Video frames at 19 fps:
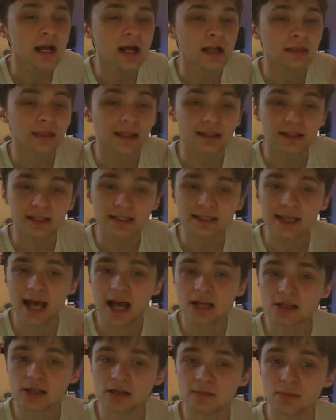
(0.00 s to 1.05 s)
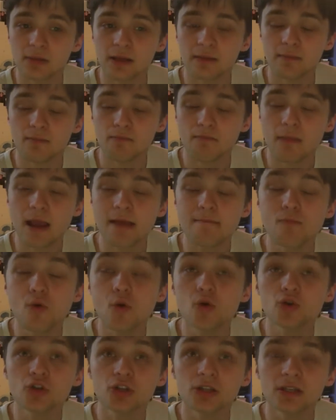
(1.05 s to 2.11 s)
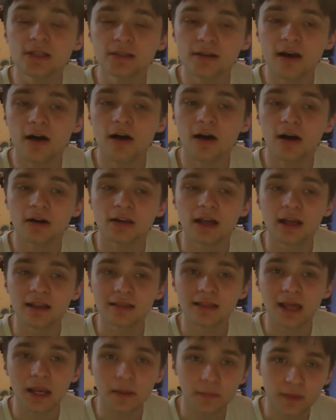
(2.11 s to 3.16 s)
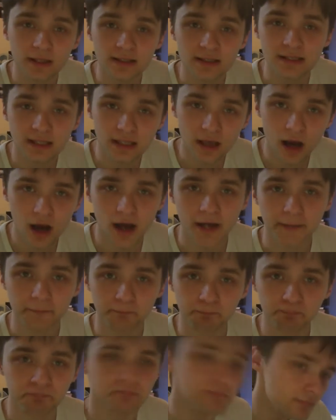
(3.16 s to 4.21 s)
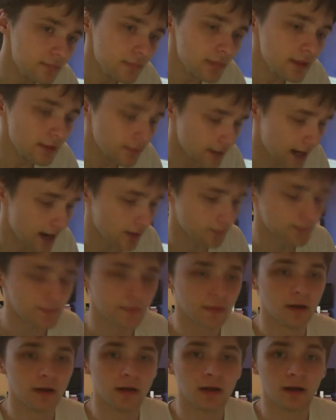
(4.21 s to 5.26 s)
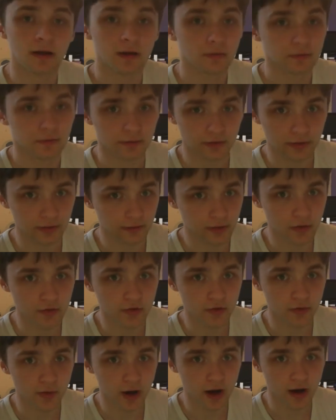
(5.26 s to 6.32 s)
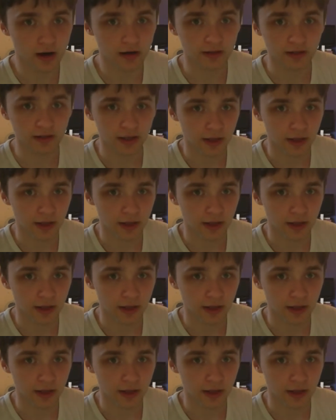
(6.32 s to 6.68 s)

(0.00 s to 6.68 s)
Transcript: that this actually may more to this card than meets the eye. Now, go to our